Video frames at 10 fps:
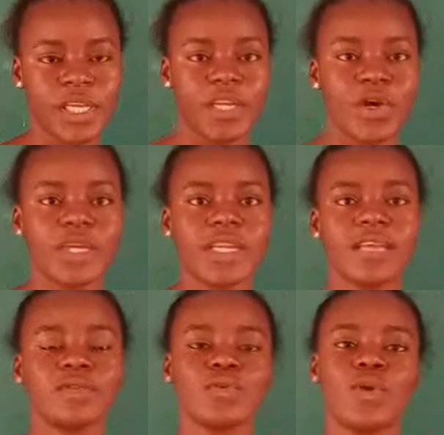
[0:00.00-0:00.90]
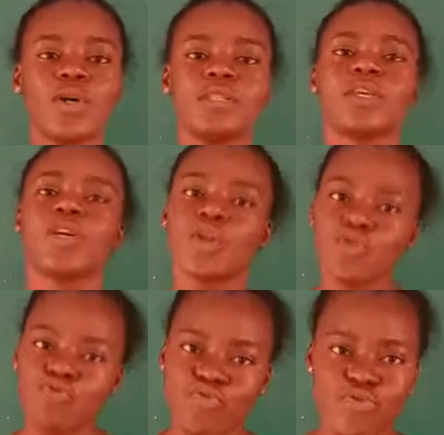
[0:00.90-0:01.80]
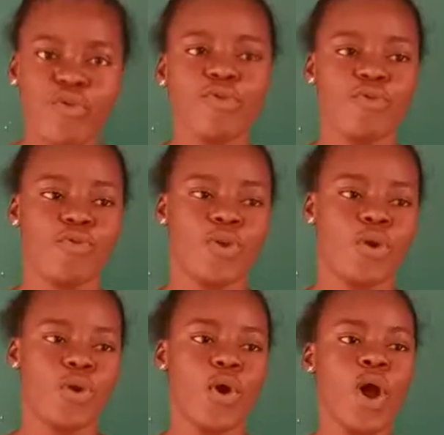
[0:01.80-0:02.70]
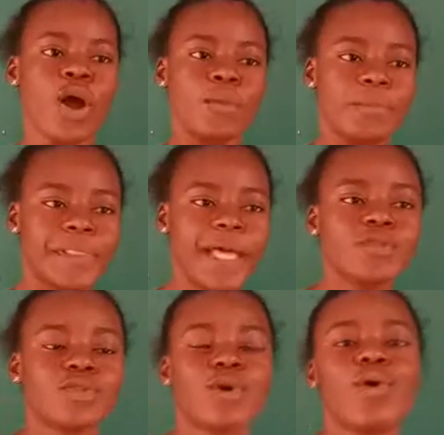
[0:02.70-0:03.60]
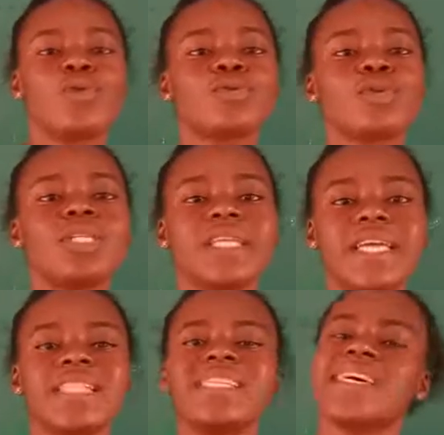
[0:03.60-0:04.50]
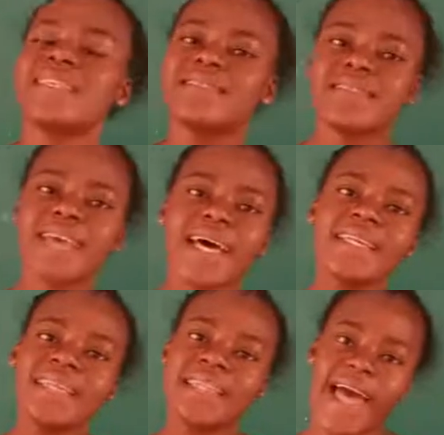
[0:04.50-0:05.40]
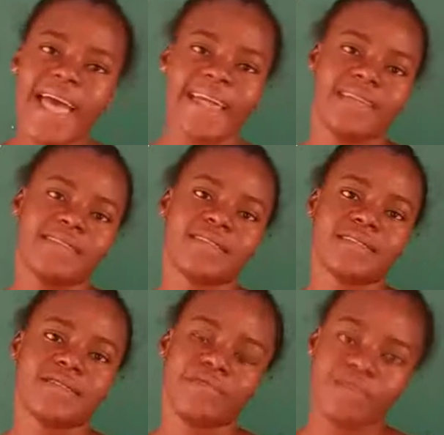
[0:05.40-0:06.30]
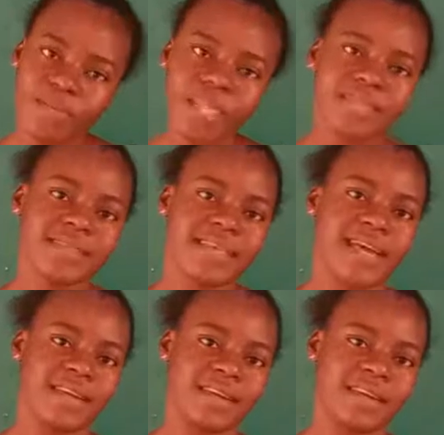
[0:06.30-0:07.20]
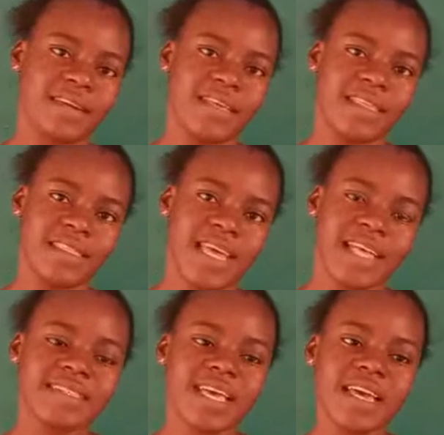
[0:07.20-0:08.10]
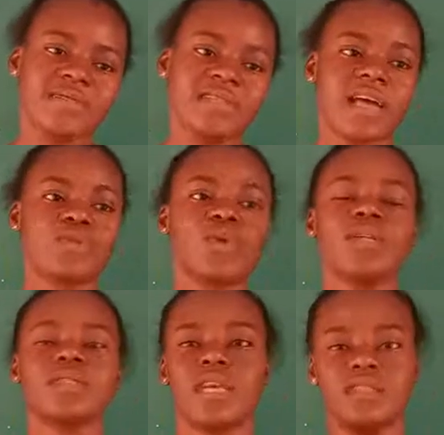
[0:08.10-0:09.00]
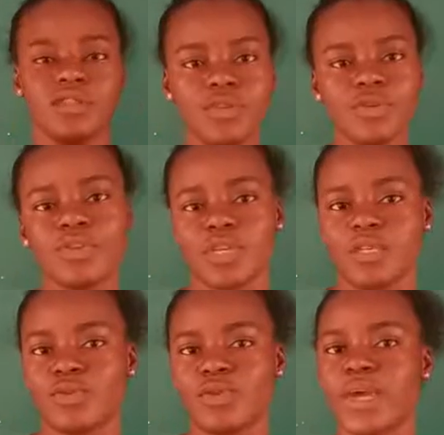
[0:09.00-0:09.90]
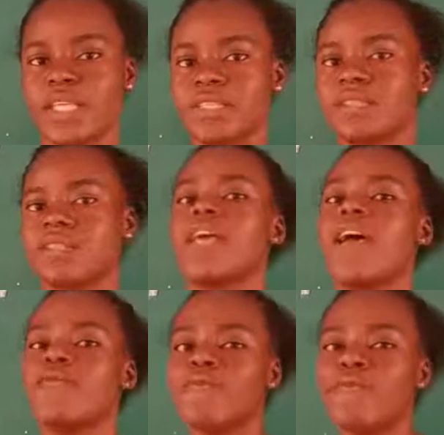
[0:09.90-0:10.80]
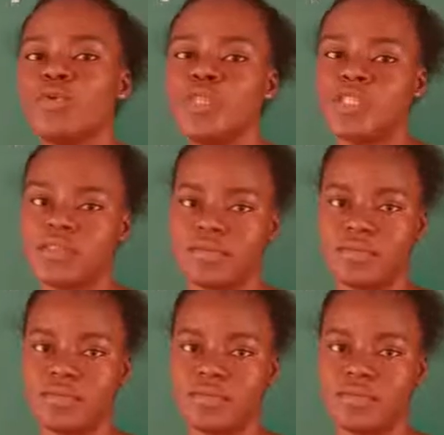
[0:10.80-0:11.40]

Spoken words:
in order to what? Grow. Plants also need sunlight from the sun. That serves as what? A nutrient. So it is a food